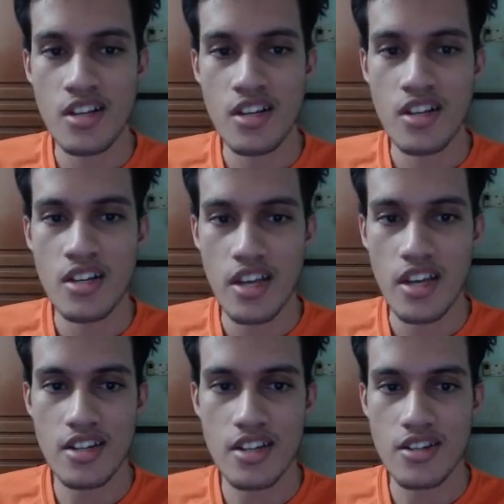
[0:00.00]
and
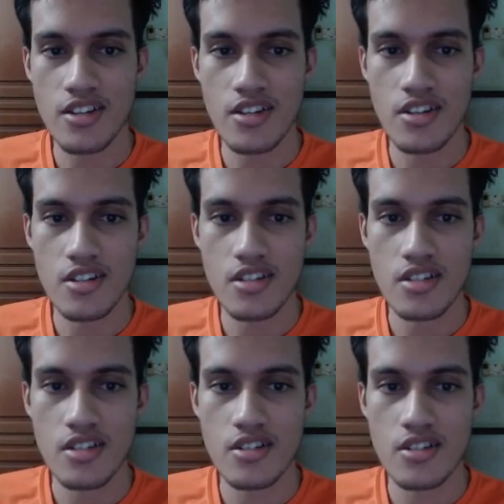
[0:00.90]

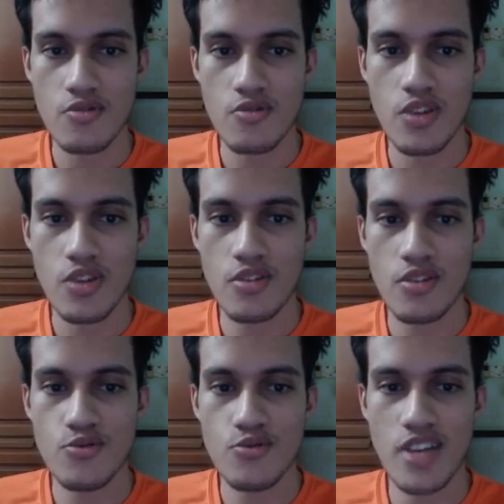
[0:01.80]
we do
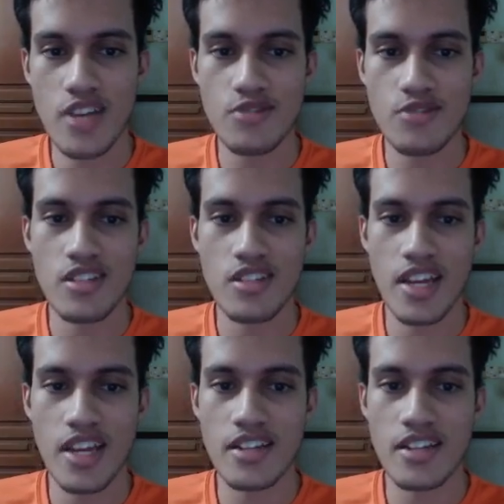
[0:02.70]
get to a
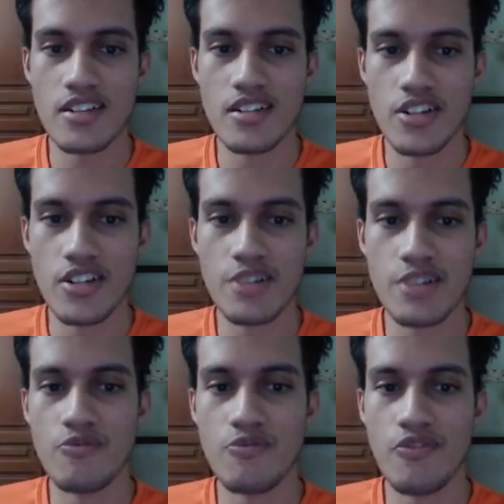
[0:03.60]
second charge move
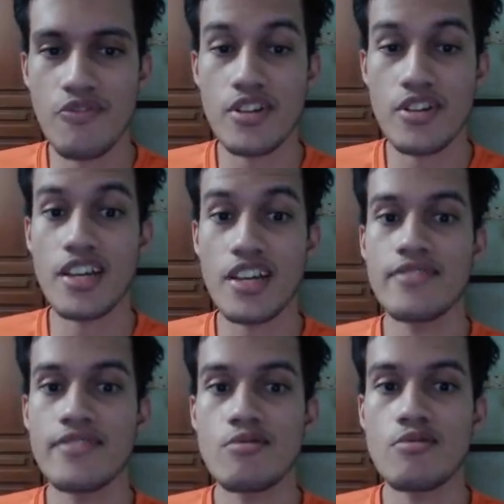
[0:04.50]
before they get to
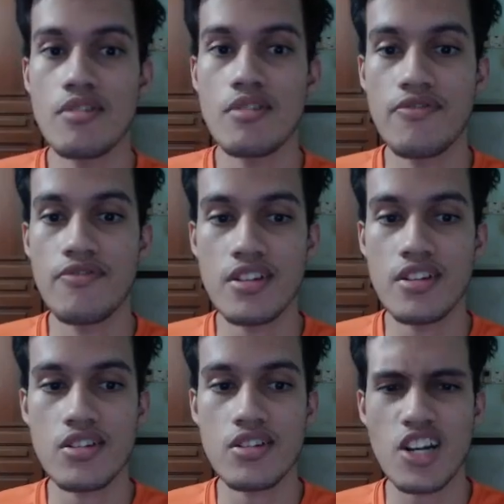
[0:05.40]
a first
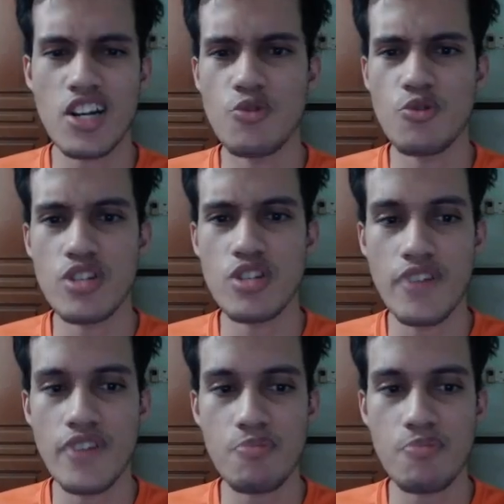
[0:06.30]
charge move, which is very
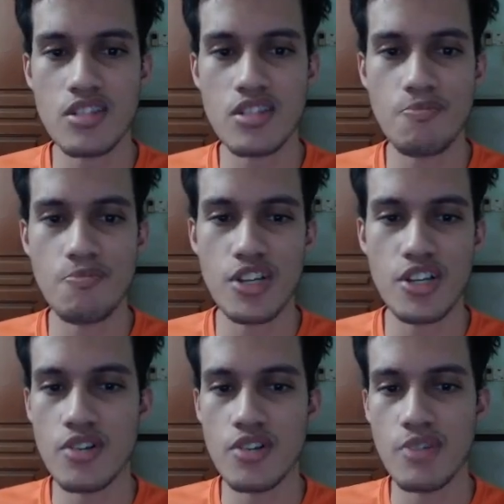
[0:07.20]
peculiar
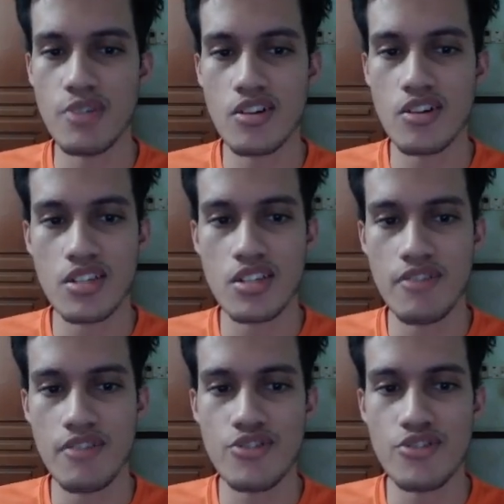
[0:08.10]
because even though
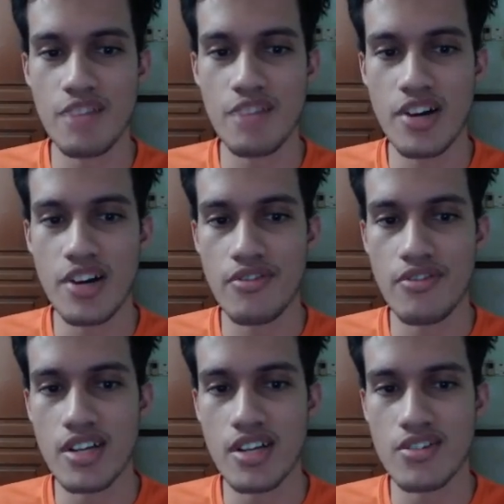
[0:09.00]
Dragon Breath does
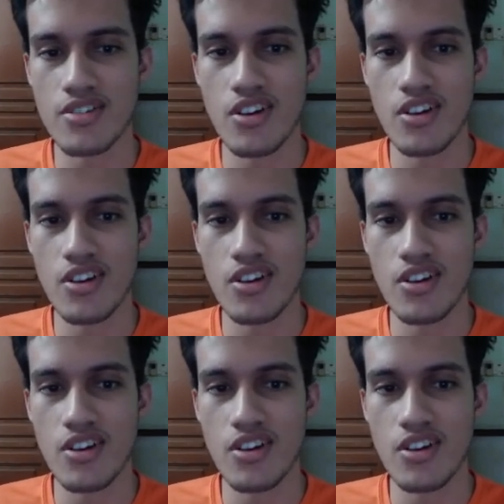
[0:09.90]
not